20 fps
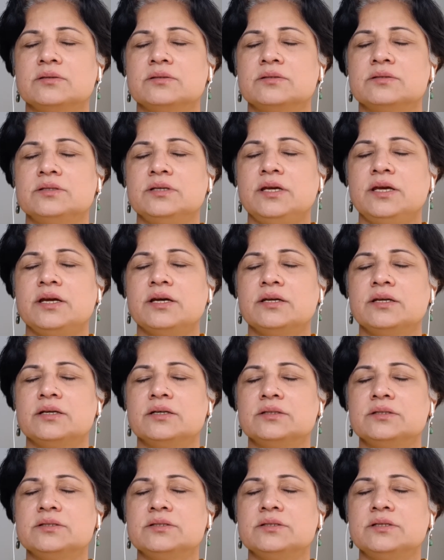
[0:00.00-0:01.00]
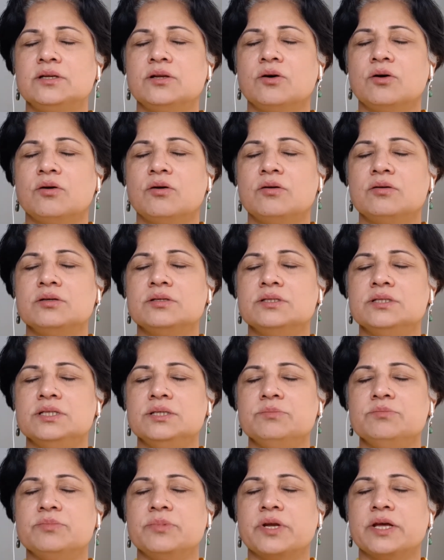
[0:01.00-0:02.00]
Take another long
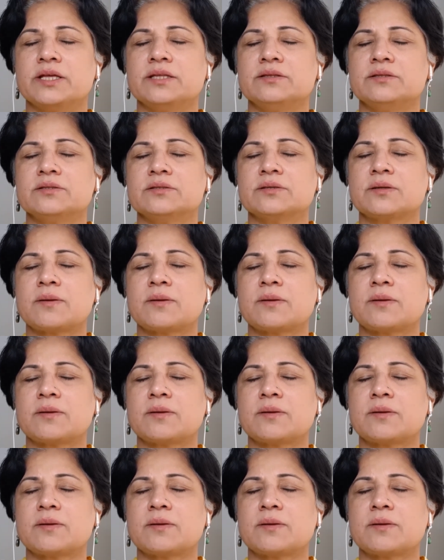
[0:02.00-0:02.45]
deep breath